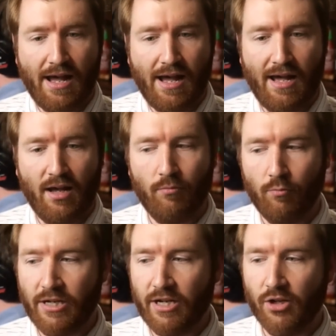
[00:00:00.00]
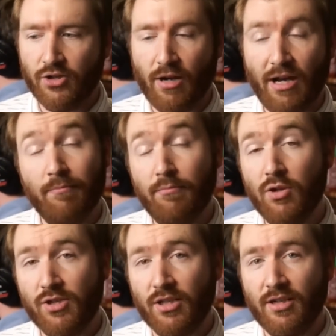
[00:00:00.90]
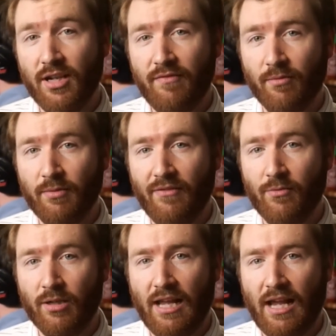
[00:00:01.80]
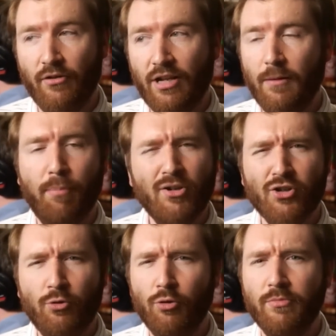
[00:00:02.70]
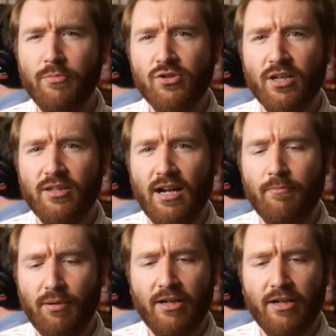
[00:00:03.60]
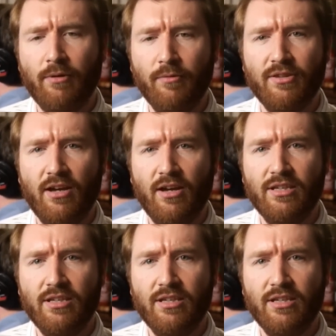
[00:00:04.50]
We also had music today from Kevin McLeod and a bunch of cool music that I'm playing around with now,